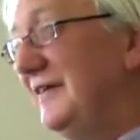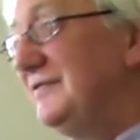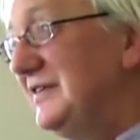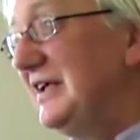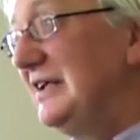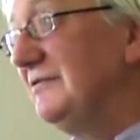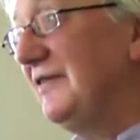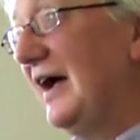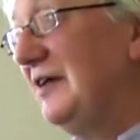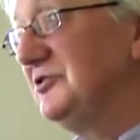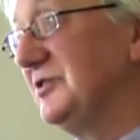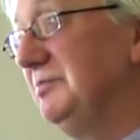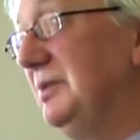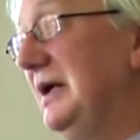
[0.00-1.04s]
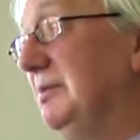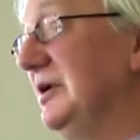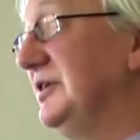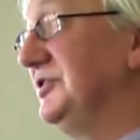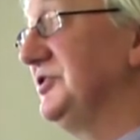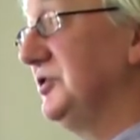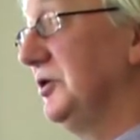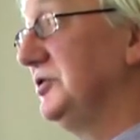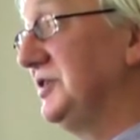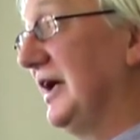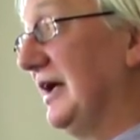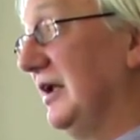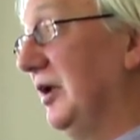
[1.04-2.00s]
killed 15,000 people in
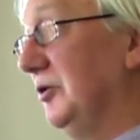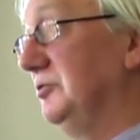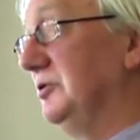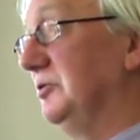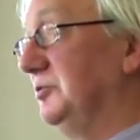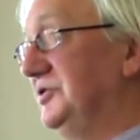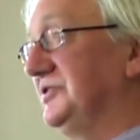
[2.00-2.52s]
Sirte alone,